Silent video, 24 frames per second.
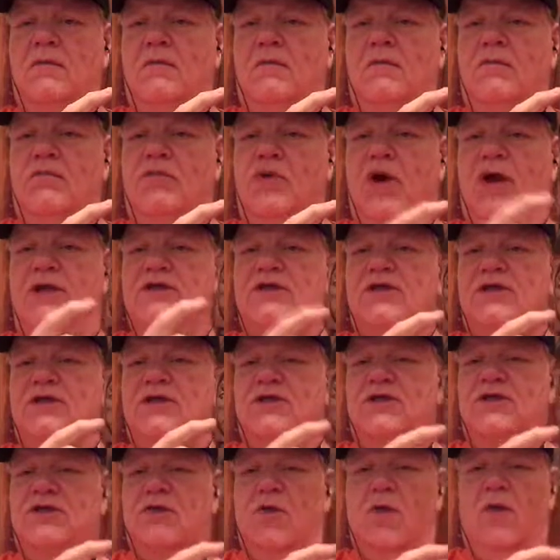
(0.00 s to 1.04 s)

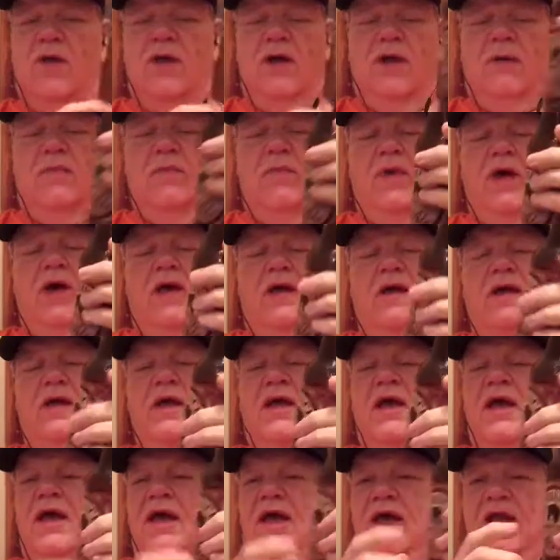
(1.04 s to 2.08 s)
prejudice toward it. But
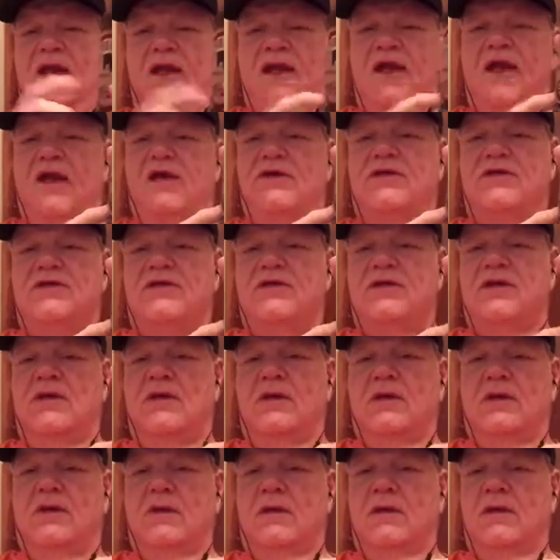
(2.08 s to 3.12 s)
it is
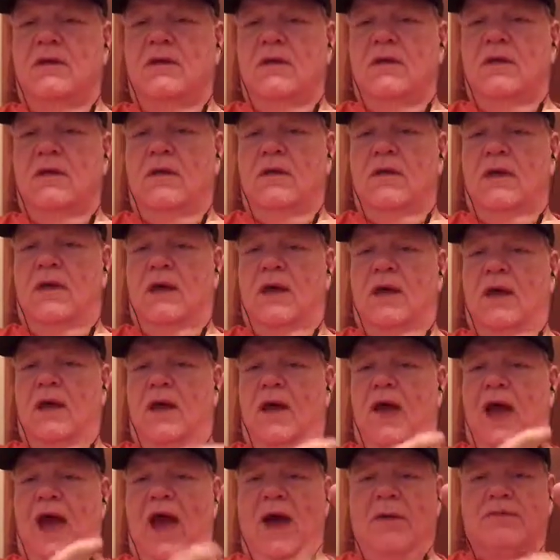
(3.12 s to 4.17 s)

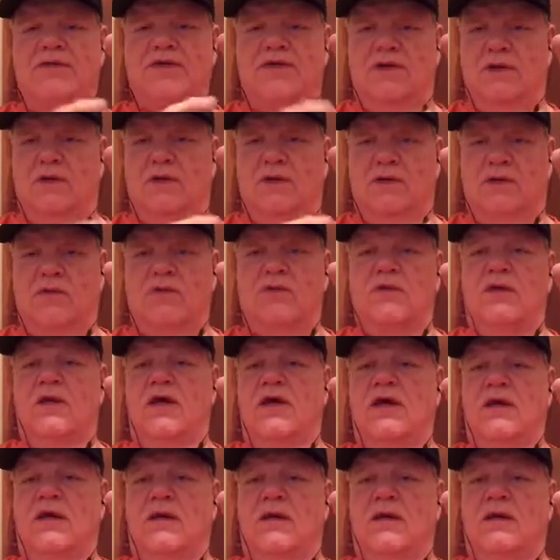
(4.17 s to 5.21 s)

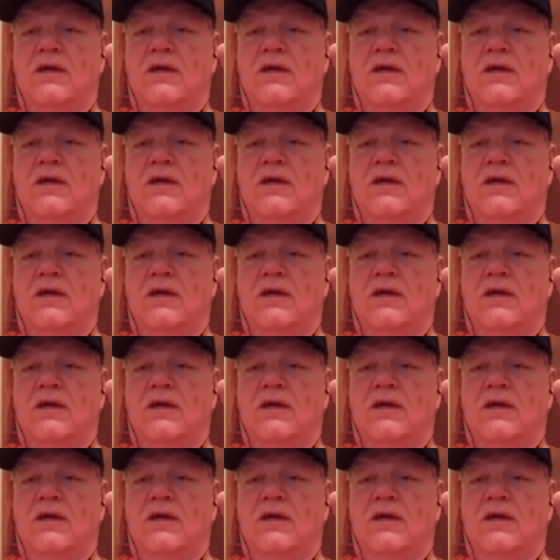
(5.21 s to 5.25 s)
absolutely